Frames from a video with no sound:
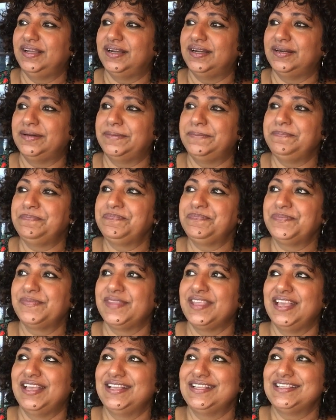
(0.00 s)
Um,
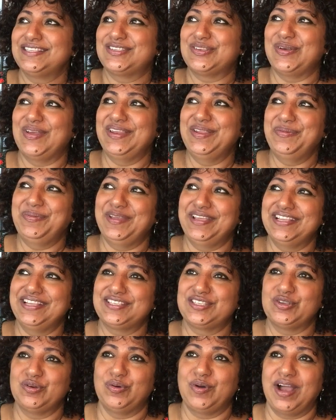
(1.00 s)
so anyway,
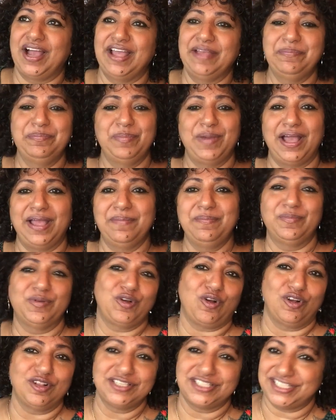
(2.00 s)
so I'm,
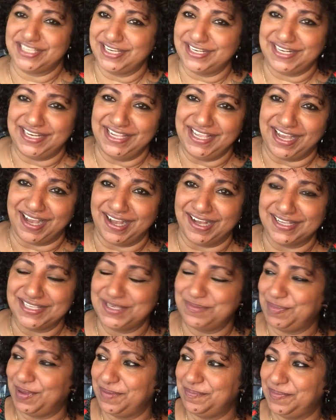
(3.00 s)
I'm constantly
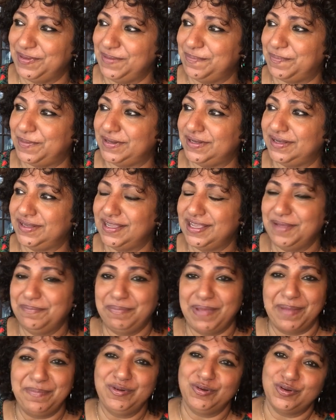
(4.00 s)
asked by people,
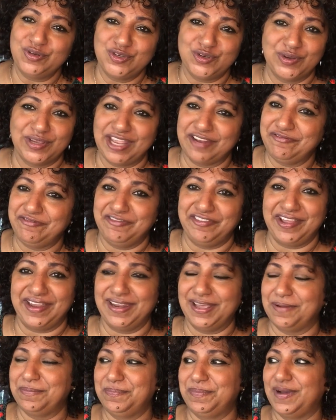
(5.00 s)
ma'am, don't you get
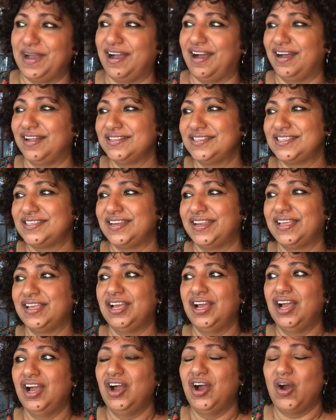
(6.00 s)
fed up
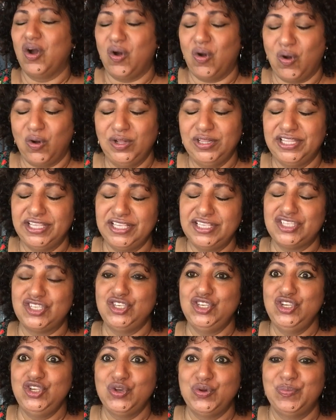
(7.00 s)
answering all these
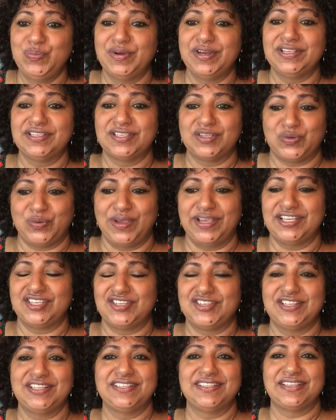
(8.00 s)
numerous
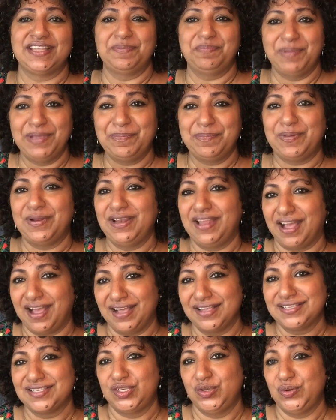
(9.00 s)
questions that people
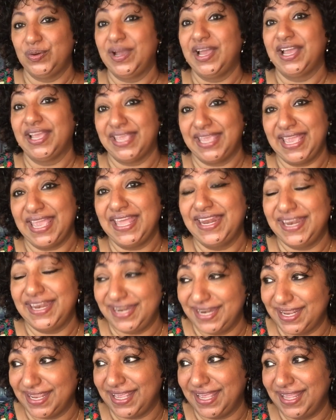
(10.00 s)
ask you again
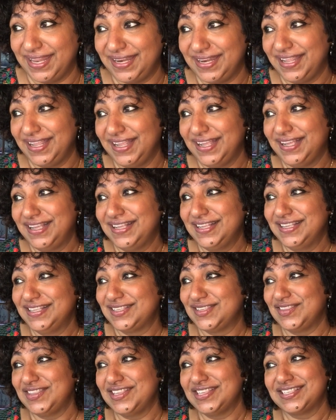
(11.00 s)
and again.
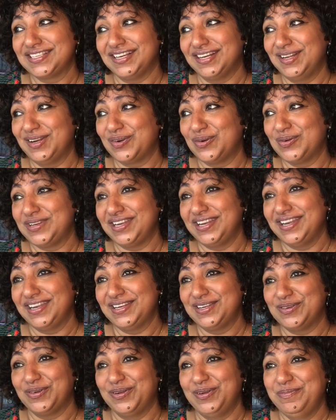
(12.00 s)
So this girl wrote in
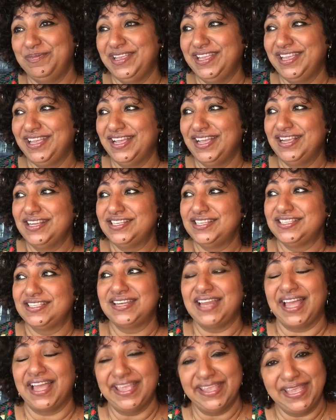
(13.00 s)
and told me, she
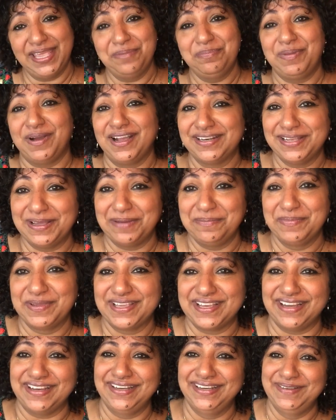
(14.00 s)
said, I get bugged,
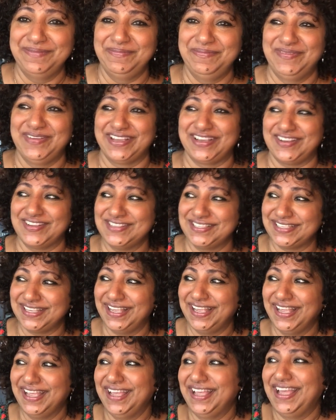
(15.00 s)
Ambika,
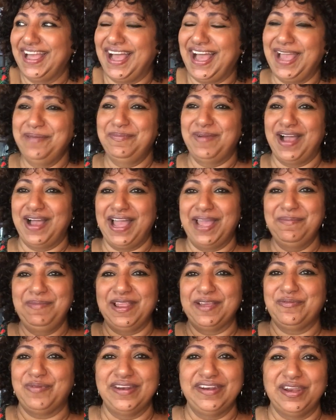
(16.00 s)
because I'm, I'm
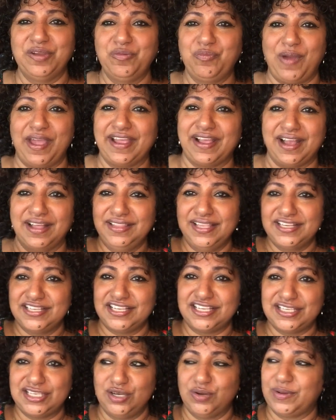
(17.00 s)
like wondering, why can't they
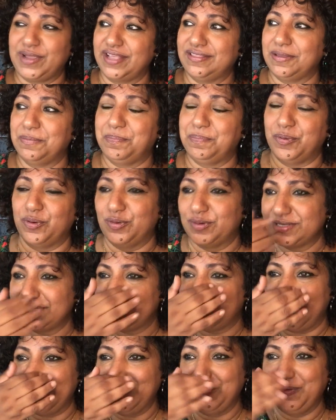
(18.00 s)
just look at the
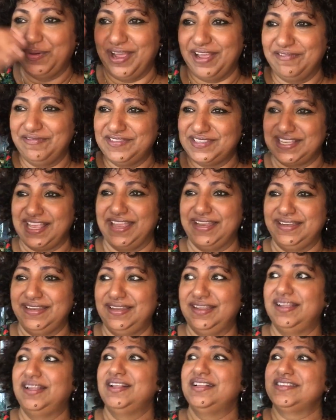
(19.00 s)
post where you have
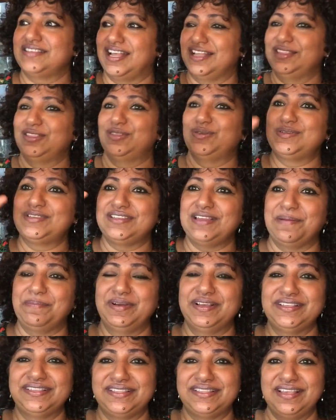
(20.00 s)
said Sandhu's
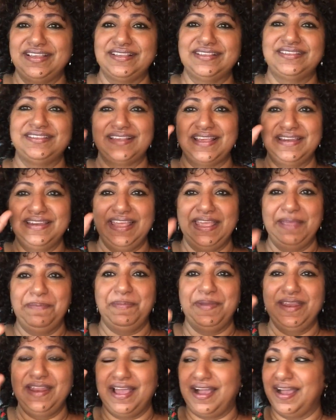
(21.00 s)
number is this and
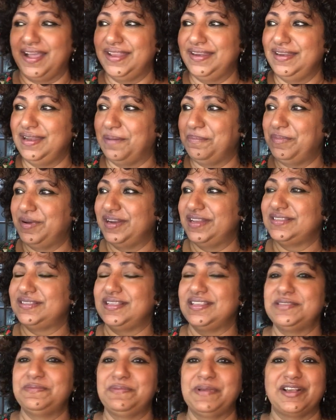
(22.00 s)
API number is
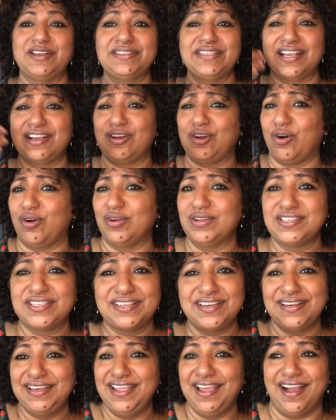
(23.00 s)
this, because they're
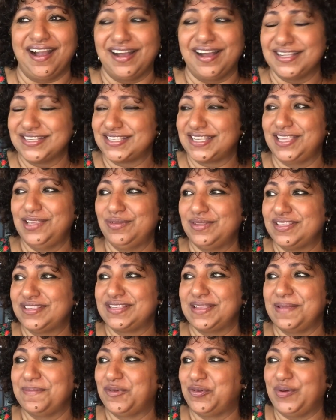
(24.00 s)
constantly asking you the
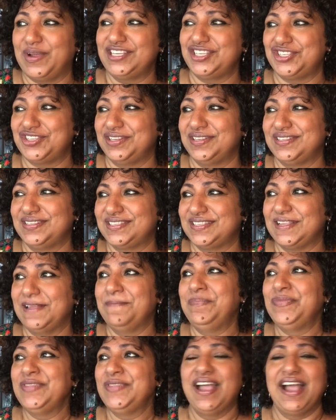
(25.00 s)
same questions.
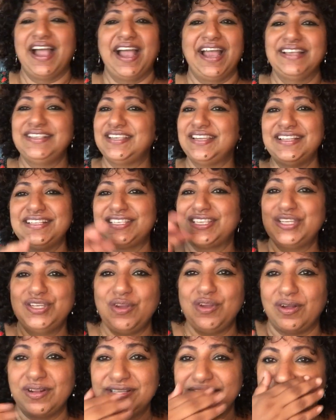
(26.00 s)
I said, it's
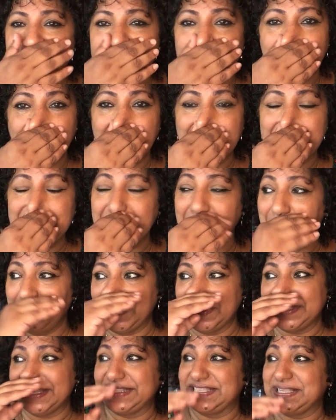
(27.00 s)
not just about
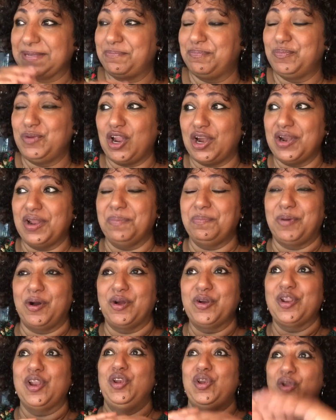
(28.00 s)
numbers. It's
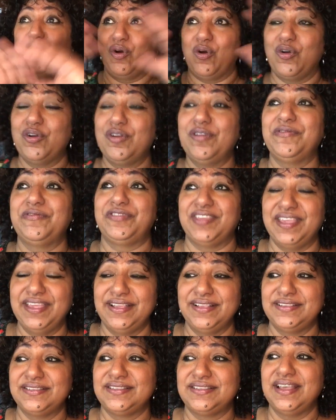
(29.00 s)
about a lot of
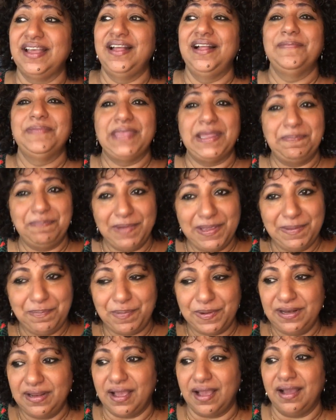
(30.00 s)
things that
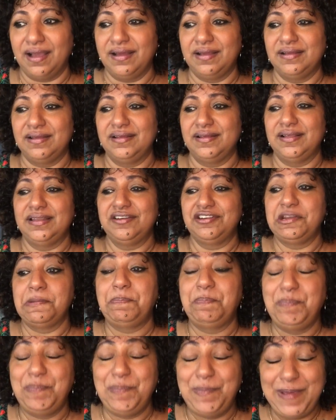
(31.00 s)
people are
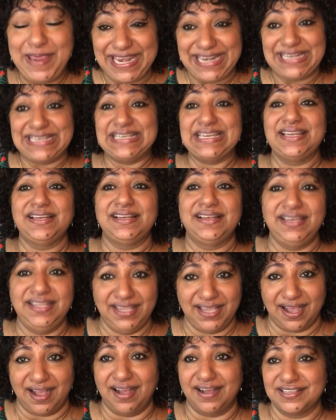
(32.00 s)

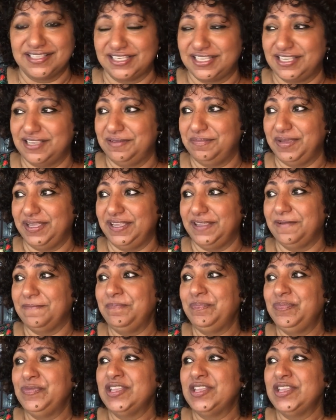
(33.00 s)
repeatedly asking me.